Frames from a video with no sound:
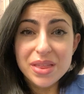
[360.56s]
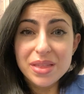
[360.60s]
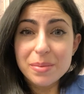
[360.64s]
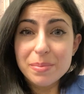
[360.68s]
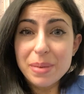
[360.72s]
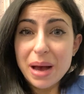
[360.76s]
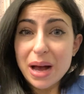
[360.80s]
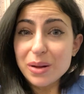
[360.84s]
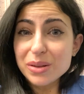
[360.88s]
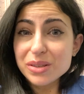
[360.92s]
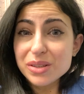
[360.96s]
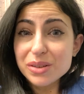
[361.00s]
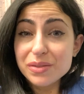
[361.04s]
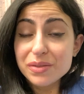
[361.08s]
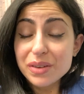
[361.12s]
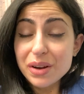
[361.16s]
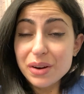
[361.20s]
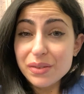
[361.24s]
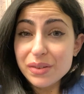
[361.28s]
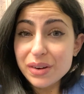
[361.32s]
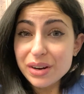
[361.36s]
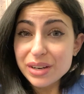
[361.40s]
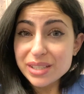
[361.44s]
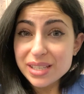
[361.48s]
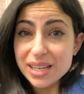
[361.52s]
bowels are very,
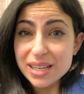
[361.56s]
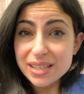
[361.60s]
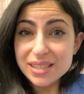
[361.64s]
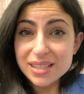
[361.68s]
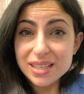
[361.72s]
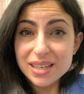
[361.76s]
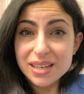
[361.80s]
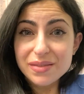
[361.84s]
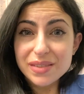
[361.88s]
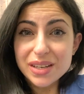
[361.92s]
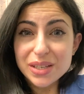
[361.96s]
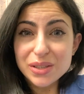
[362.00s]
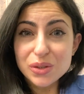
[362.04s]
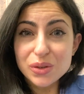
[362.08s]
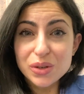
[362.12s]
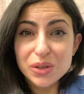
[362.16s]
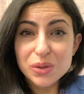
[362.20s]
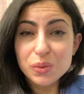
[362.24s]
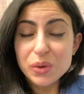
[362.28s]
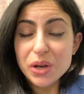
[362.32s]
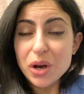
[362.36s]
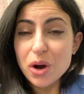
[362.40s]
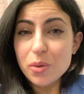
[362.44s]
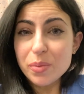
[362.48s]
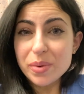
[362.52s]
very sensitive. As soon as
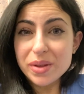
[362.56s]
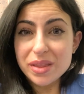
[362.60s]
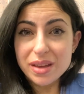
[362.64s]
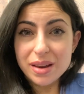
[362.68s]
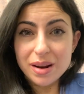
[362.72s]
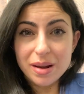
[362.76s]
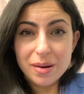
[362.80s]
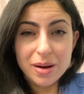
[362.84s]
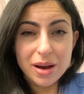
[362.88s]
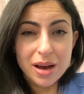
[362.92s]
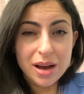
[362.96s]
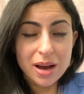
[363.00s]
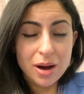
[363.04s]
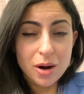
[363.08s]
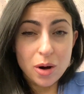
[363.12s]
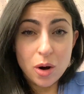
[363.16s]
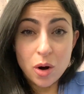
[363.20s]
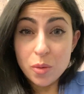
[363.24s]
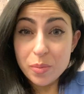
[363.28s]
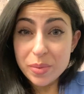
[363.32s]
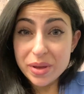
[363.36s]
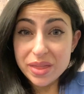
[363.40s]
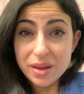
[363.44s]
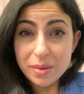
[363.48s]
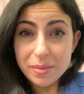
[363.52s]
we open
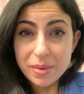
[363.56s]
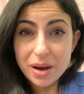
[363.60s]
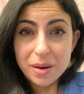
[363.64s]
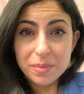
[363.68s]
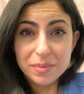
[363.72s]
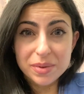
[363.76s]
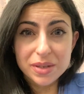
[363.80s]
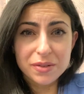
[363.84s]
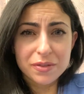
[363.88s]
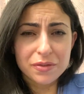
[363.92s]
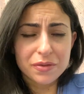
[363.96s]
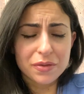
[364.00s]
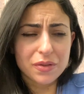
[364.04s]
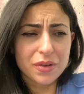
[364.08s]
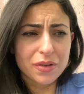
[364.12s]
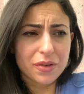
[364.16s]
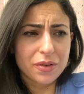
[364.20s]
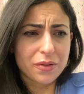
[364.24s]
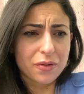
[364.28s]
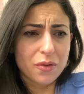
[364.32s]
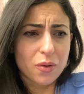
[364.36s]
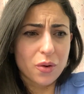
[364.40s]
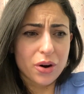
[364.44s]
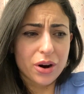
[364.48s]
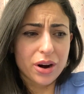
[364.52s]
them up
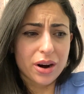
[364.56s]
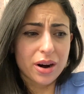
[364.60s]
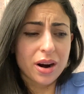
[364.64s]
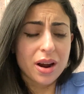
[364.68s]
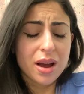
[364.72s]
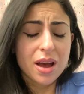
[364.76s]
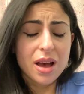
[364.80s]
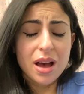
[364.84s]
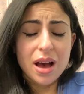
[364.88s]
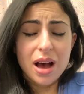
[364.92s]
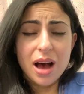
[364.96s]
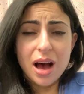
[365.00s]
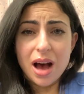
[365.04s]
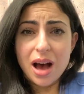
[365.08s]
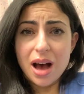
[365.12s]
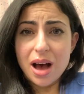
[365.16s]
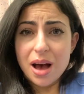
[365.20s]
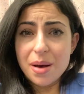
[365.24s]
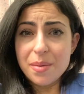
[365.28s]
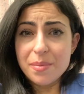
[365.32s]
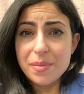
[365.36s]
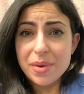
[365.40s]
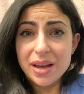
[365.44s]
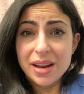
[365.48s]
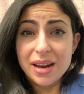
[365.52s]
for
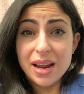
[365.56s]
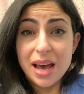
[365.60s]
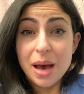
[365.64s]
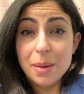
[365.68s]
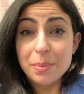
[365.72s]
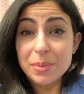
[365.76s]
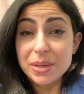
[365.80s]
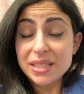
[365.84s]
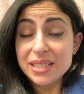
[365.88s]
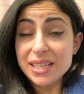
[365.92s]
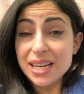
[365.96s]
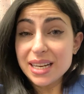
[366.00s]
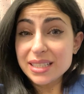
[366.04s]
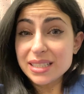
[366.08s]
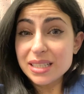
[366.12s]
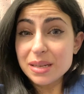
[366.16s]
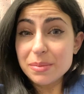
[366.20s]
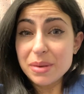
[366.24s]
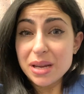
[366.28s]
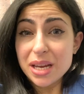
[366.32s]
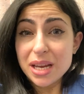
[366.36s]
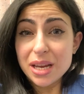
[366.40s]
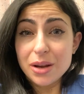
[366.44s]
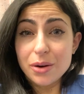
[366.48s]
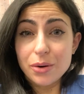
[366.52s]
an
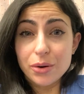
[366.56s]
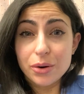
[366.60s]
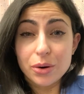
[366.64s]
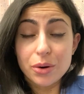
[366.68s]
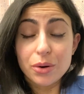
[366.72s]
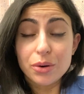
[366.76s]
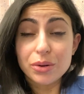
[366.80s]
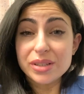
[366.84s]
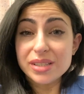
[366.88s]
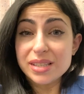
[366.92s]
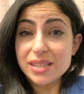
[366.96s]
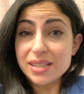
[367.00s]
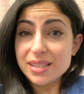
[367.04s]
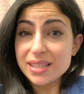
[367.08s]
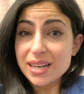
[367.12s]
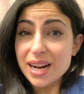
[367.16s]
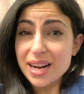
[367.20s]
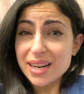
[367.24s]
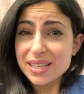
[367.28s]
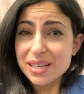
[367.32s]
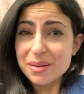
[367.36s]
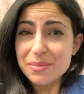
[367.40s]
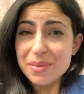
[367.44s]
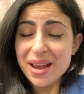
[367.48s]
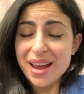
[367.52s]
appendectomy or a
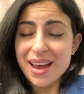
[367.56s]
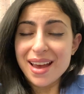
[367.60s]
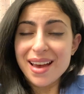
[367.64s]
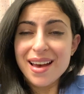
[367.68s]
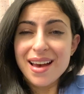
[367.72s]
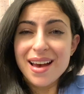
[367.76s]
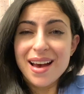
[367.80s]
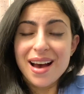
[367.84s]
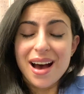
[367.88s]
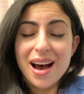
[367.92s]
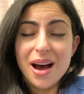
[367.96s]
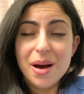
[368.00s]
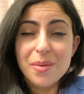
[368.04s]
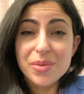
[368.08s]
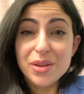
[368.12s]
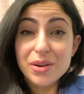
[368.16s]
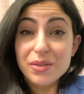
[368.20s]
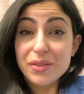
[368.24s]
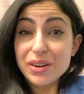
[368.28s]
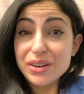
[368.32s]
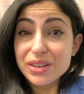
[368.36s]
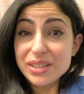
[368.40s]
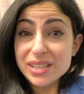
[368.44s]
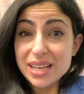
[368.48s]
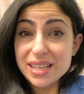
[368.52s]
cholecystectomy, they're
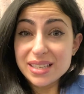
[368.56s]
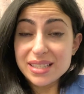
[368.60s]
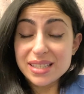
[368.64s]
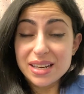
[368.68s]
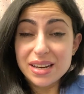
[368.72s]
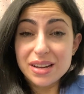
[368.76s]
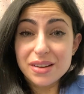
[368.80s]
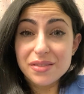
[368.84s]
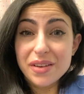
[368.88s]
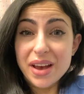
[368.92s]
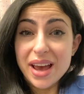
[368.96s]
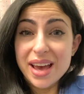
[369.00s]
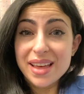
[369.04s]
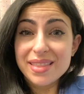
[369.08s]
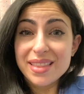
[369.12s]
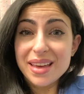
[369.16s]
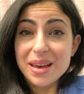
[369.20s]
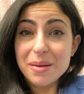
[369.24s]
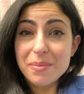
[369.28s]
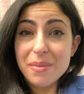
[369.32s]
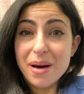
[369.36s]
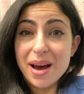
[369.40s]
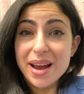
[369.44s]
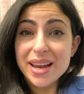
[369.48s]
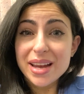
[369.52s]
very sensitive, and they
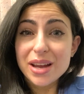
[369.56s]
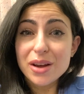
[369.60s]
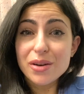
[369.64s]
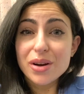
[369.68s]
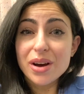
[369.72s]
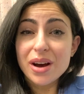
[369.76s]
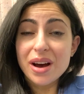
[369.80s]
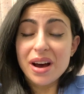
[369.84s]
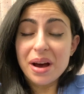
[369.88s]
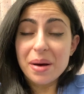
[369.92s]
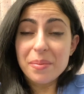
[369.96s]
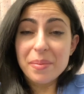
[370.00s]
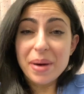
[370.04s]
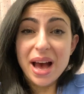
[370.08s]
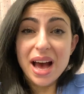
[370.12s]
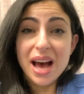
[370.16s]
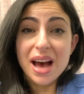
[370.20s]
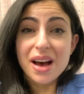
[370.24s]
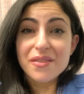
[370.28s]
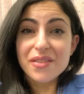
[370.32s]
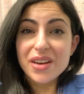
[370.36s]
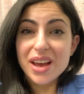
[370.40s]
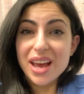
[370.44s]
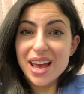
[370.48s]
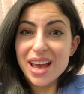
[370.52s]
might
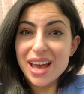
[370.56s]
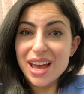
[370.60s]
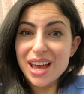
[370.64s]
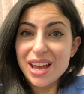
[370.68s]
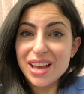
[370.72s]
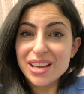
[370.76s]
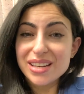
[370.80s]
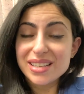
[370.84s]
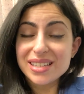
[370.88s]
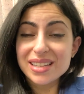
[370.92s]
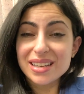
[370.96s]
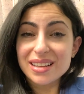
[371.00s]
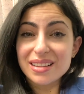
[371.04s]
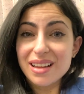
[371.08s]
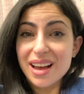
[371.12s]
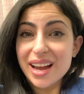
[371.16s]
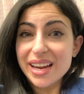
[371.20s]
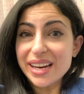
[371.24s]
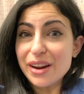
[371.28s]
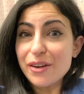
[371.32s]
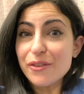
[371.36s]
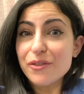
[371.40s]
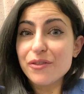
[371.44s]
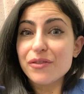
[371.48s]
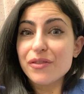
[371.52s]
have a decline
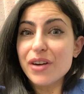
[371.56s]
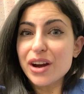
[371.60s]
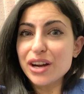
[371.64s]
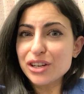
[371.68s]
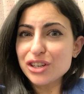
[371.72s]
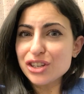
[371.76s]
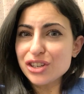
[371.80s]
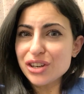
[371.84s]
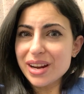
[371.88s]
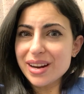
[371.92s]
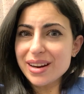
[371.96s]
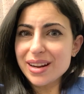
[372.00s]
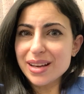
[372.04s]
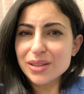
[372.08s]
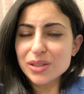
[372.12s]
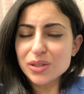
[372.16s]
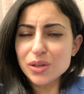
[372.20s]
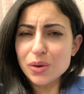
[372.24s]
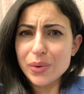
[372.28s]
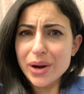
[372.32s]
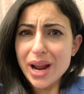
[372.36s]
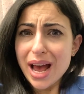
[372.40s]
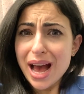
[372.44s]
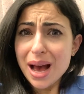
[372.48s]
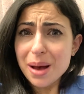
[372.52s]
in function. And so
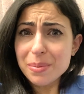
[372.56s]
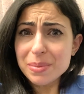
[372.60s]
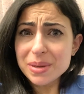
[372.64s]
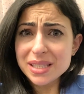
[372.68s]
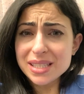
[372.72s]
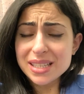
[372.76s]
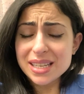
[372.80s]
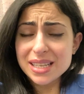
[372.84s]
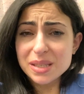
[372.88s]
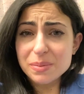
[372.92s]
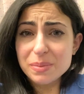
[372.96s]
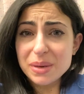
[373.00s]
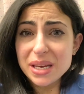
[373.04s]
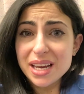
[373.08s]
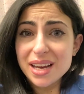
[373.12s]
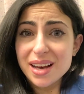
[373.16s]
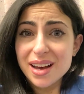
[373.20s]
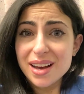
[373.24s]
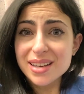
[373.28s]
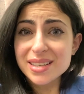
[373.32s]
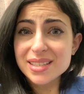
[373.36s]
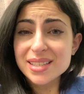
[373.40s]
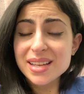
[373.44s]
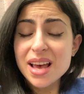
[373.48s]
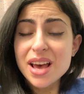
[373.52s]
what happens is,
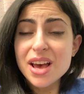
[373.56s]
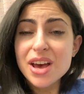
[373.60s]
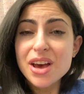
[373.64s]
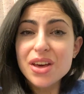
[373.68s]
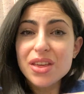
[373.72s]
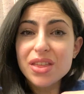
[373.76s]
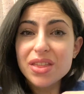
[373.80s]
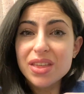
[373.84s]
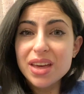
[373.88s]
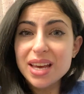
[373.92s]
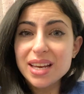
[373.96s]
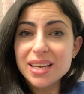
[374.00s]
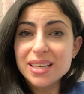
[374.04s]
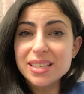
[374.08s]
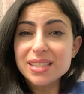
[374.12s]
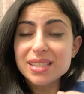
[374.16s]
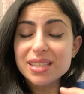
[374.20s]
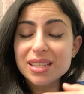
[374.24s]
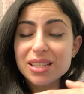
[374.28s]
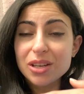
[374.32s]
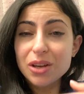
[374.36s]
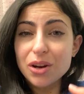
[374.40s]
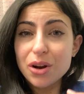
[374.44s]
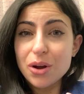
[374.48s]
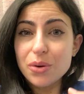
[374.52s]
because things,
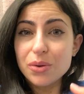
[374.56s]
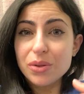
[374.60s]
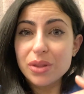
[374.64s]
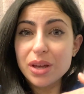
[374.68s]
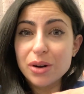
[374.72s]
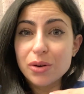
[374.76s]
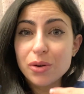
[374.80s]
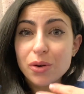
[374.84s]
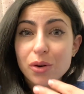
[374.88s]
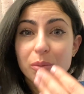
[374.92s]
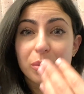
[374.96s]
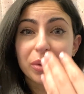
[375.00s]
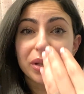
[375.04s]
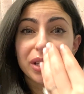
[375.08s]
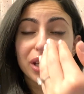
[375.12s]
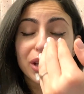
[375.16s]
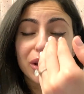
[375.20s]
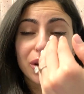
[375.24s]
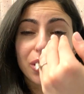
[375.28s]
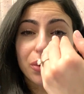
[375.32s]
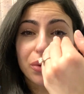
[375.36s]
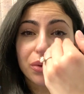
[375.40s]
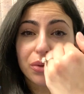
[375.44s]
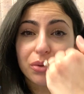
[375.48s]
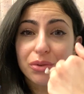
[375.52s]
that normally
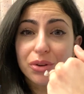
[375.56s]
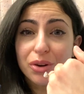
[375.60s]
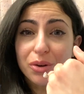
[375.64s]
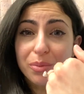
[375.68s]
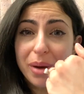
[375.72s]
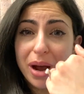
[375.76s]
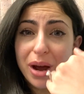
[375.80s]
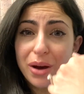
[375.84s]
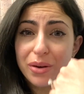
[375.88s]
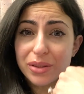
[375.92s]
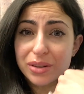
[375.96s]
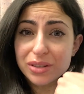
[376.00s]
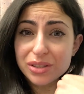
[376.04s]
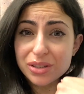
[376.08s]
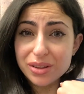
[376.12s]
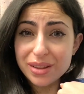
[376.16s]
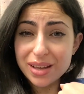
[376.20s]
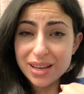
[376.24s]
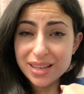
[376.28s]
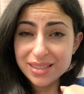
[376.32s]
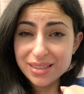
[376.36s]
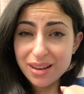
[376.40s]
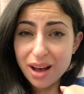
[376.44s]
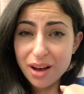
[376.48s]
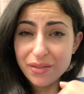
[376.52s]
go through your mouth into the
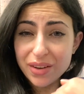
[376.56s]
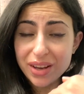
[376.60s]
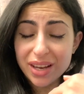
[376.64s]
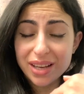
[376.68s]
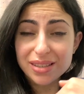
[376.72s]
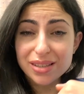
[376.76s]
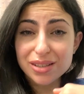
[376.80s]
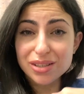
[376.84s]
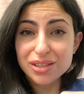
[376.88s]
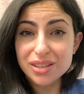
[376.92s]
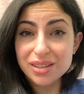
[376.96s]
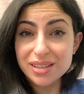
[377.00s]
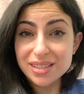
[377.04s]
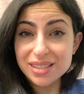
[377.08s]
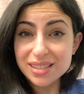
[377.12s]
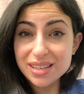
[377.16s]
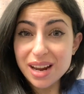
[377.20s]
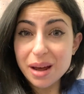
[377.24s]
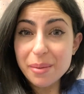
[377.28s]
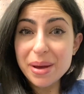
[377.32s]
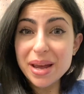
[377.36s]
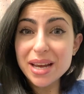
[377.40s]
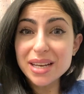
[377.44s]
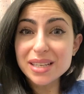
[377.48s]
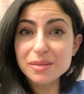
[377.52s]
esophagus, into the
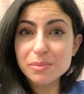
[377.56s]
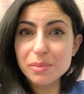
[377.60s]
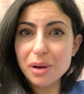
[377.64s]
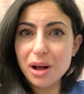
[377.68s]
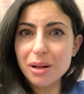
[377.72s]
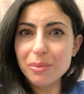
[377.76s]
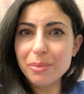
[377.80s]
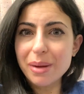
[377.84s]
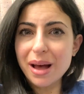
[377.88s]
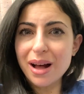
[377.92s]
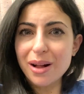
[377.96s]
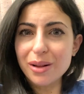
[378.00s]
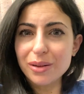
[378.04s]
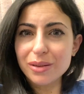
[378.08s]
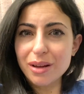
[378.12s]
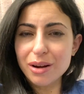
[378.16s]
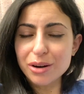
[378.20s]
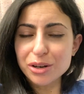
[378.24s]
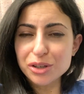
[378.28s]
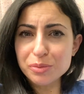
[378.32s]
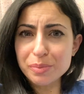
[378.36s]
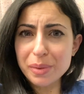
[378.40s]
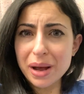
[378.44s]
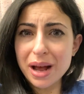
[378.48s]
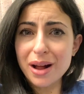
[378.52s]
stomach, small bowel,
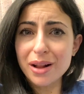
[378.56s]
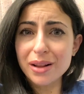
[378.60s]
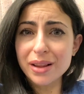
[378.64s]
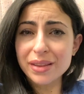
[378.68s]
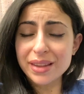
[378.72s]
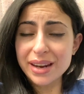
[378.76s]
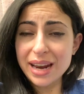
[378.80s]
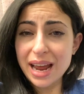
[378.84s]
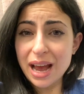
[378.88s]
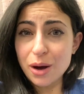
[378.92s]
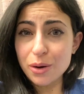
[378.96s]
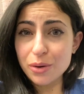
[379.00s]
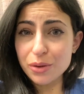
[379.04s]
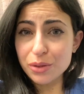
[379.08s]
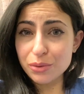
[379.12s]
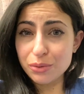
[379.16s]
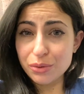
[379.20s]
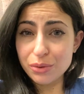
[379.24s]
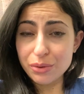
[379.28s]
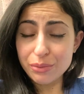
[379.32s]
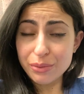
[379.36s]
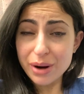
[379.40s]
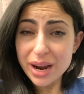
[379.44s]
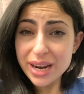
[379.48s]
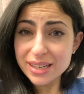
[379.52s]
large bowel, and then out through
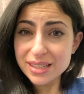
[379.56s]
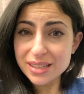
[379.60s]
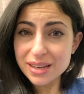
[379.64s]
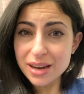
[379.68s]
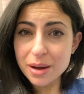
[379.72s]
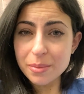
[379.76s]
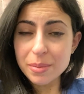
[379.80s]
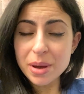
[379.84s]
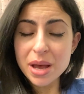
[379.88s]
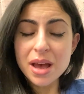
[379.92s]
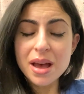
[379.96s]
the rectum,